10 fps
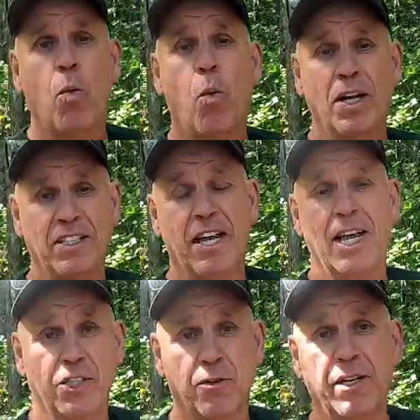once
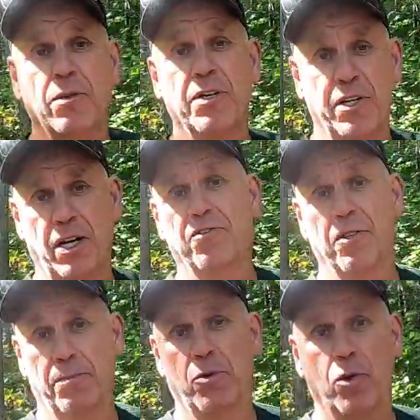entering a
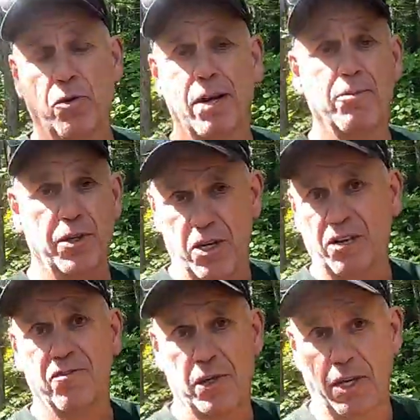recovery program,
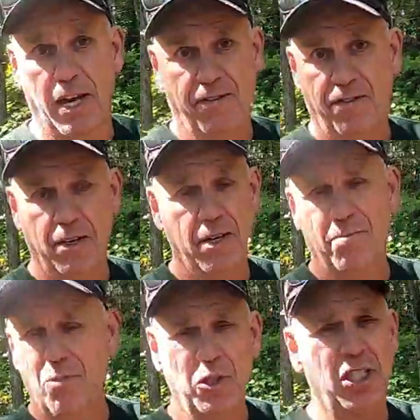recovery life.
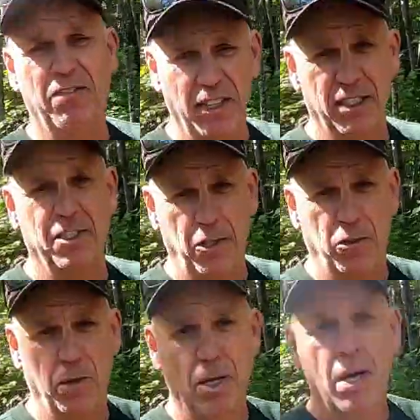Most of us do.